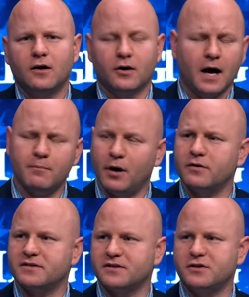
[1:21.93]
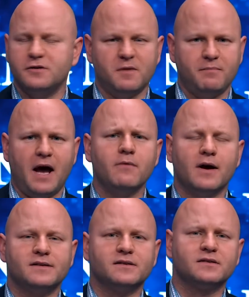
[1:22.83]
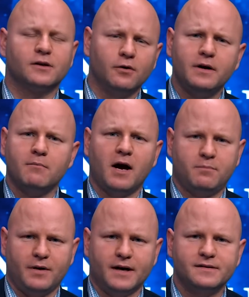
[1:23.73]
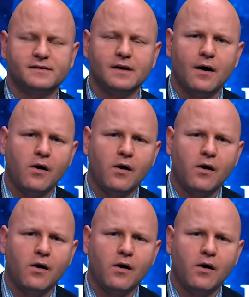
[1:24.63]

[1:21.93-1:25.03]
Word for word: or not bonuses, excuse me, pay raises, including Mike Pence,